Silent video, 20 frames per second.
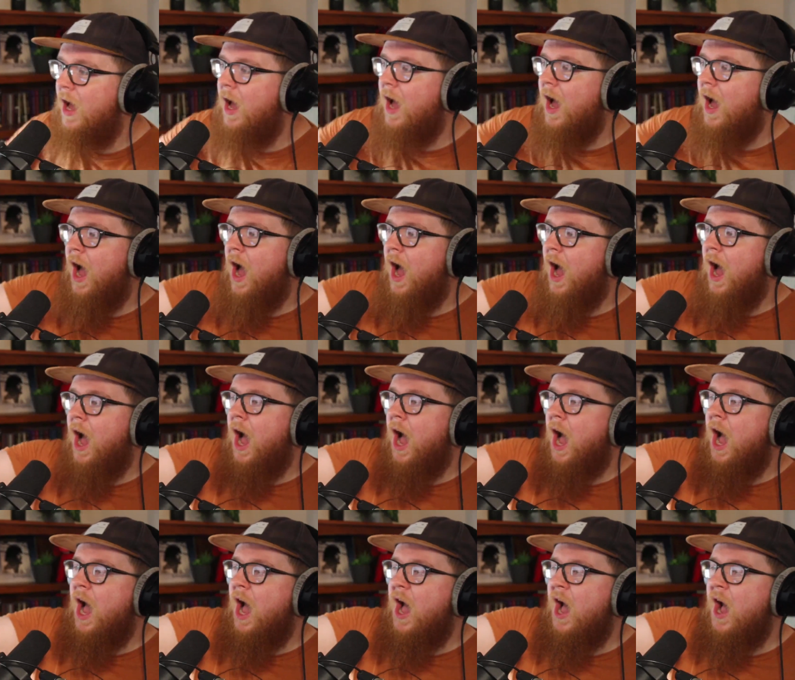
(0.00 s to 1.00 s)

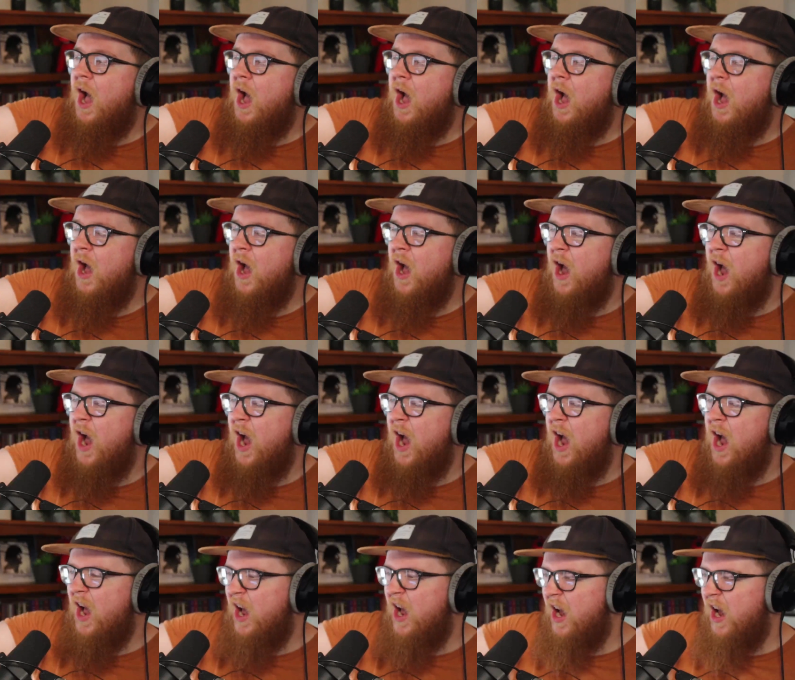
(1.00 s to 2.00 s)

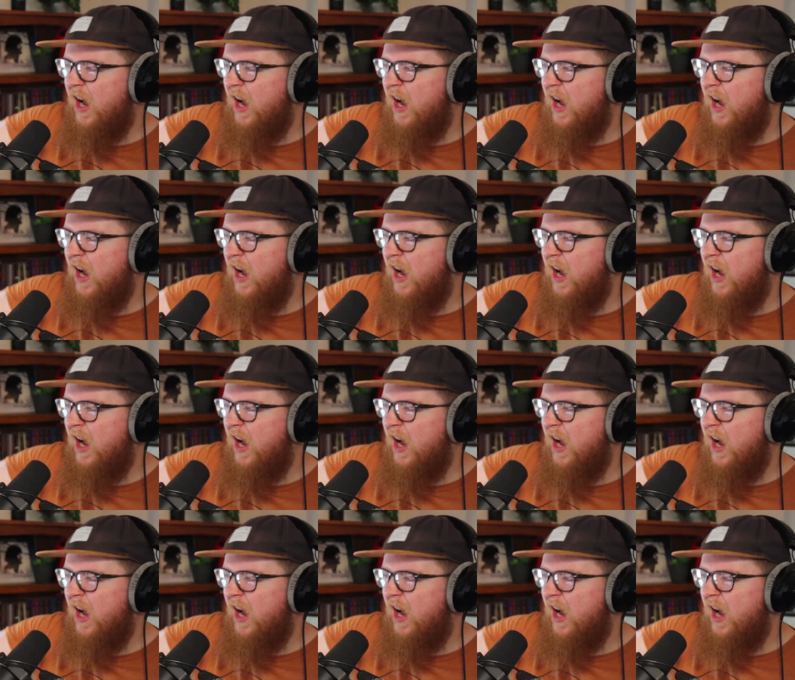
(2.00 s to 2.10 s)
[no speech]